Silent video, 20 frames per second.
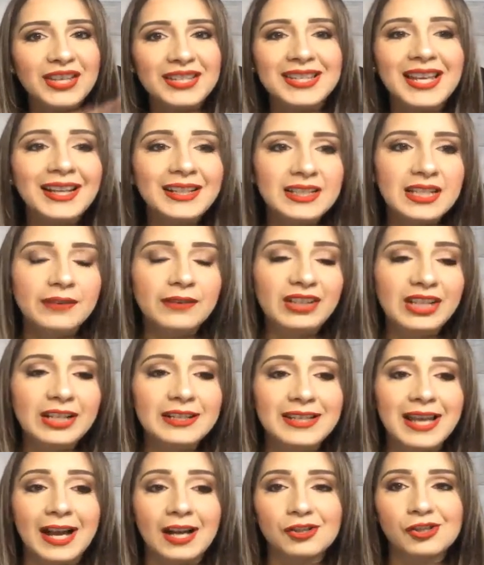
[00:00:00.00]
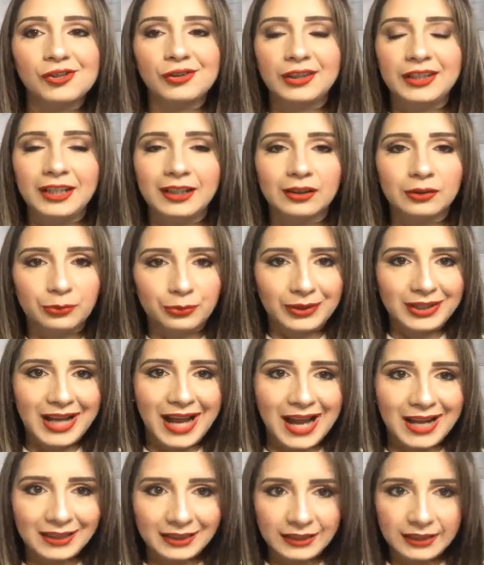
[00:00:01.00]
activity is actually a
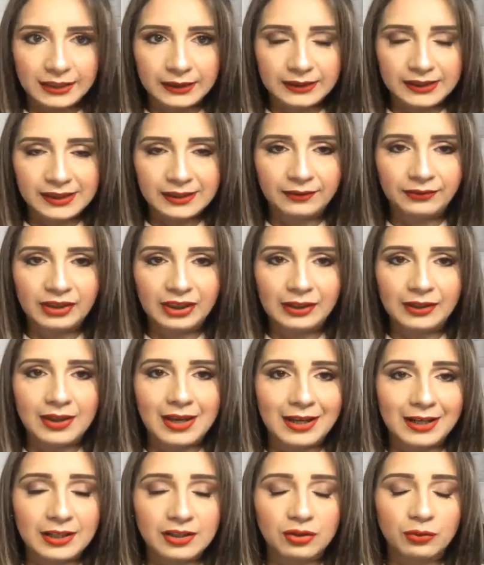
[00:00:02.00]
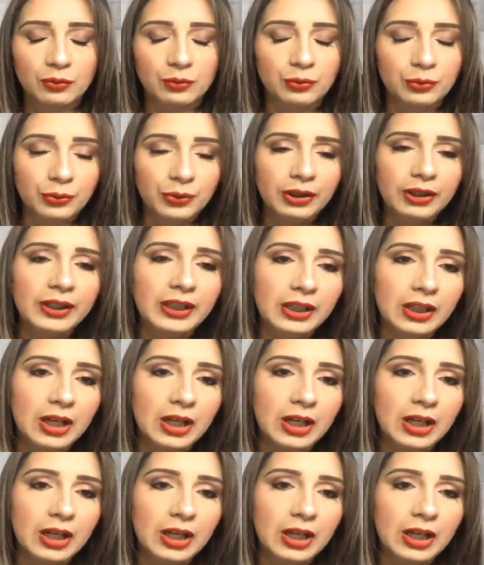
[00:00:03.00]
realia activity that is really